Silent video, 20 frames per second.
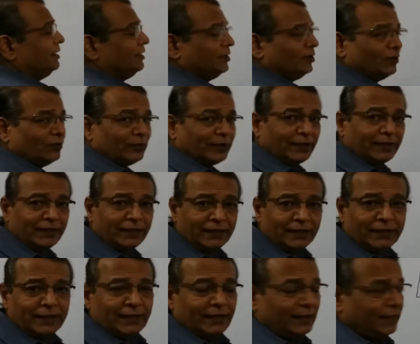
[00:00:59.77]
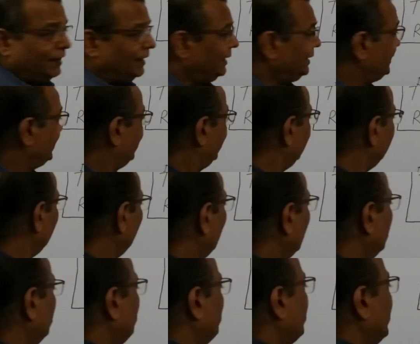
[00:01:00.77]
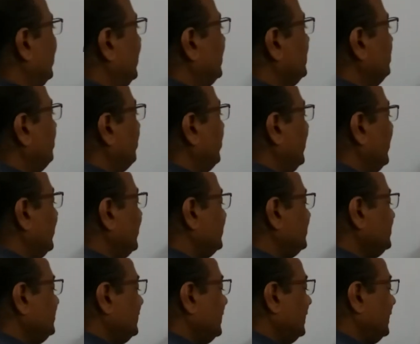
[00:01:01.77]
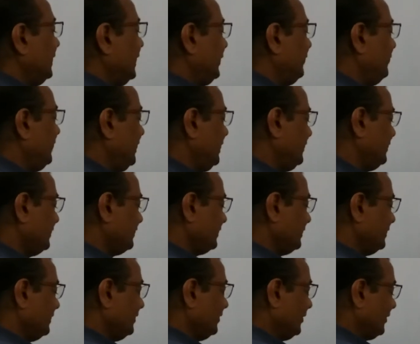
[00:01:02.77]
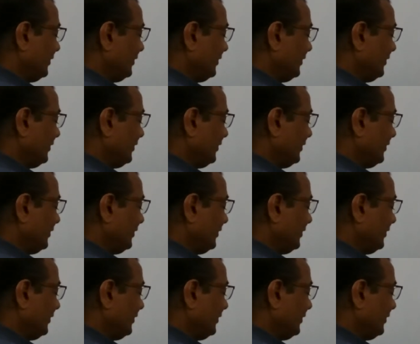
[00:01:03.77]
Okay, and then for prior plan and evidence or